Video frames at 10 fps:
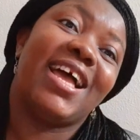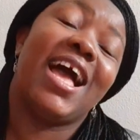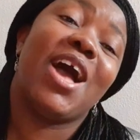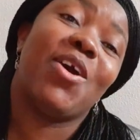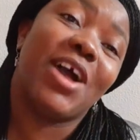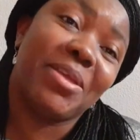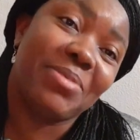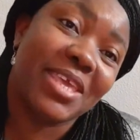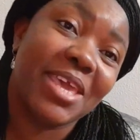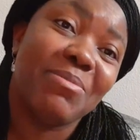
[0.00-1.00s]
how I
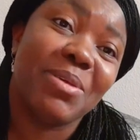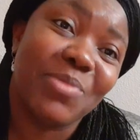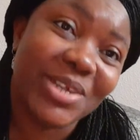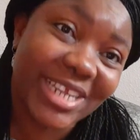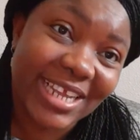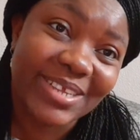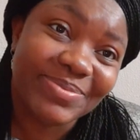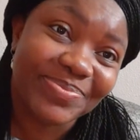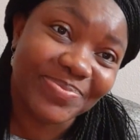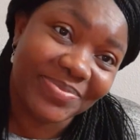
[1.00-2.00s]
became a mother.
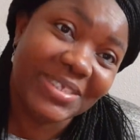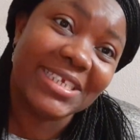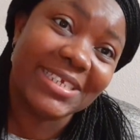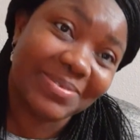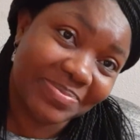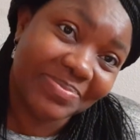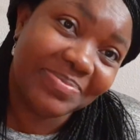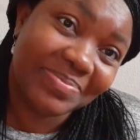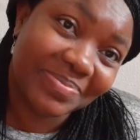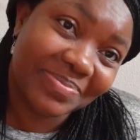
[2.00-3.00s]
Yeah
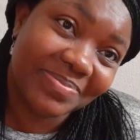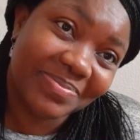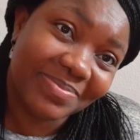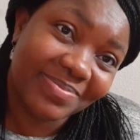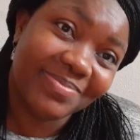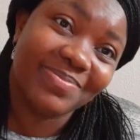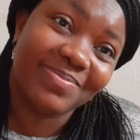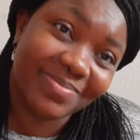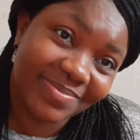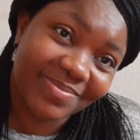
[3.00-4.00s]

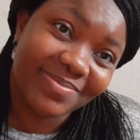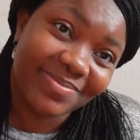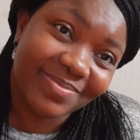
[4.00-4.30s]
mm-hmm